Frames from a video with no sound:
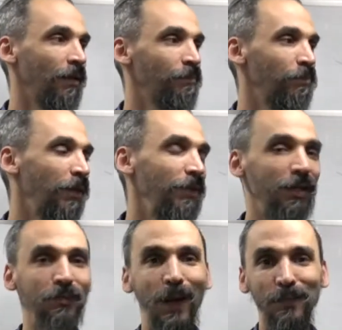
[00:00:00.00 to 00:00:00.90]
maybe
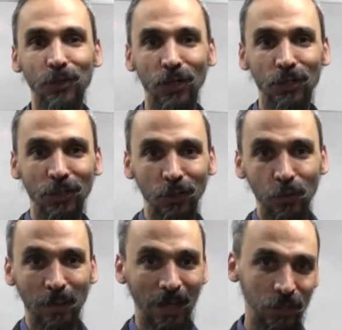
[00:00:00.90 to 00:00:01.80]
I'm charging
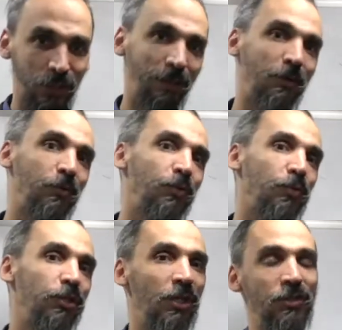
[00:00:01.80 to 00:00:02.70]
too much, I'm going to
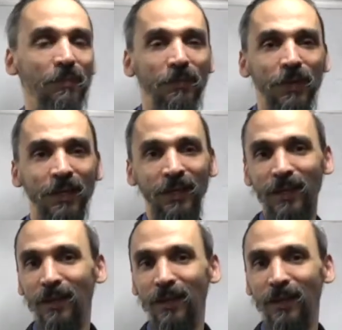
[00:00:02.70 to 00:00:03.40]
charge maybe